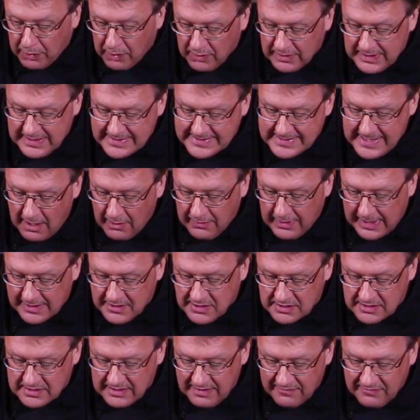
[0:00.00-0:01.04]
pull these out, I
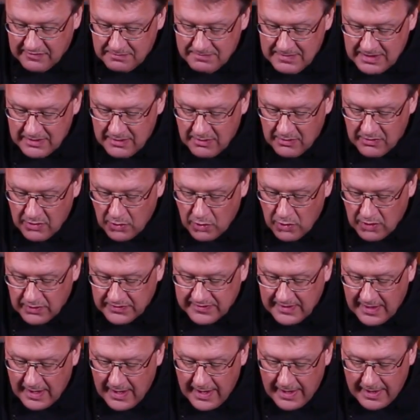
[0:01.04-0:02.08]
just left them in there the whole
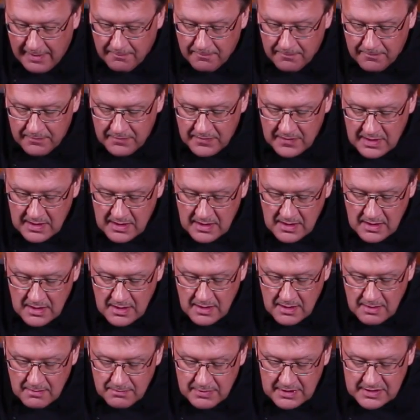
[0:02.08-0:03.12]
time.
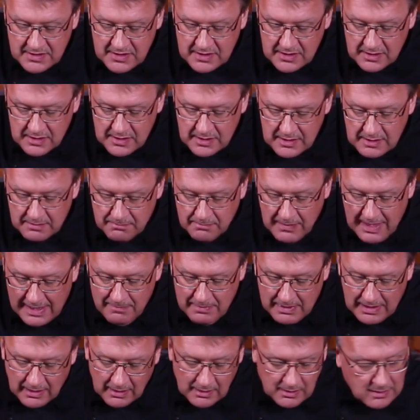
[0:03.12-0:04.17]
But it
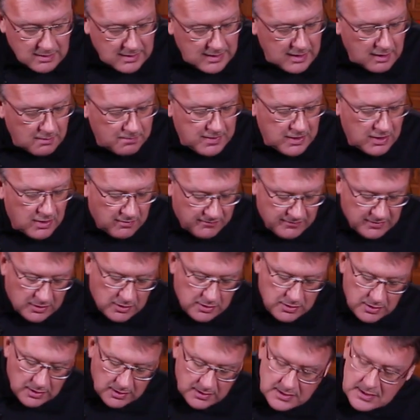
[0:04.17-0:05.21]
might be a little bit
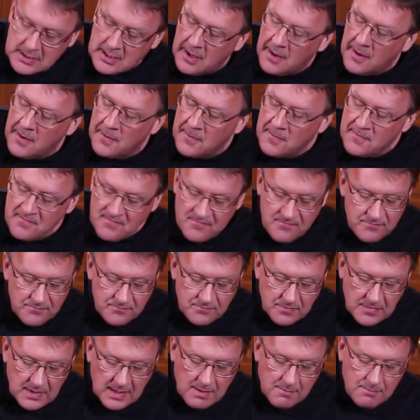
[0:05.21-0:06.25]
overcooked,
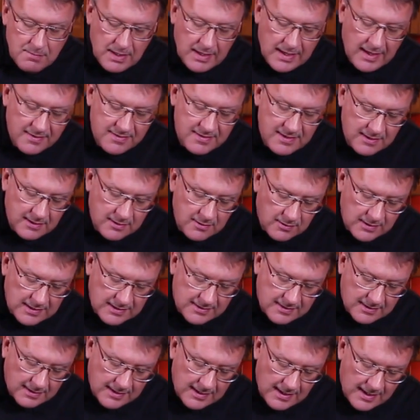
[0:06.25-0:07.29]
but I think you'll
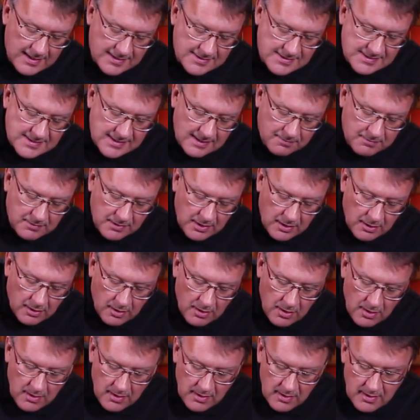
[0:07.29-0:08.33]
get the concept
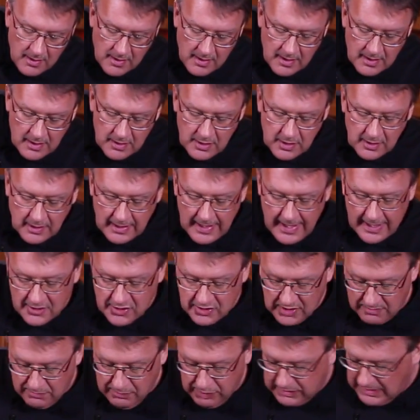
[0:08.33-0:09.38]
here. You can
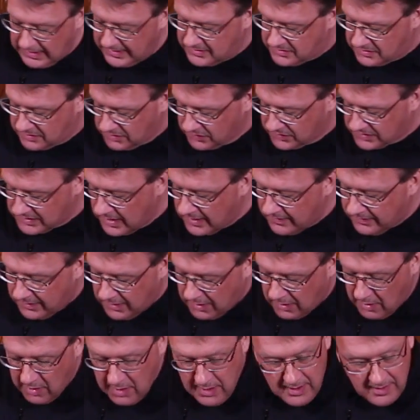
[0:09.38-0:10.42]
actually place those on
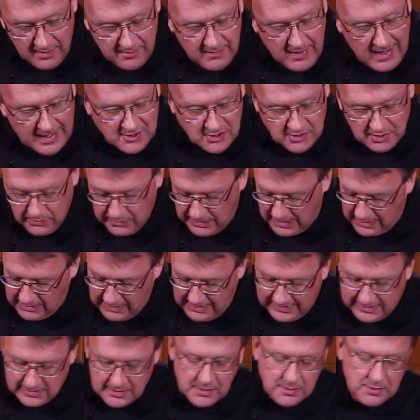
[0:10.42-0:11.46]
there. Actually, what I
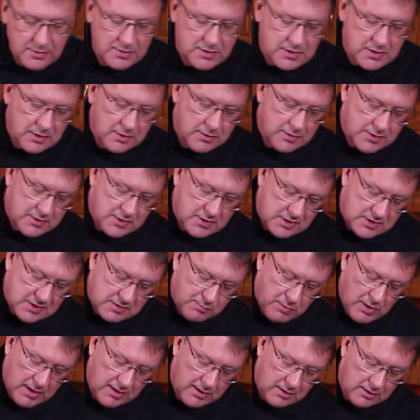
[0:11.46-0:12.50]
like to do too is just
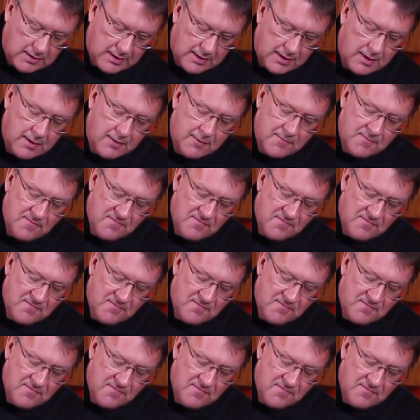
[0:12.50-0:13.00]
sprinkle it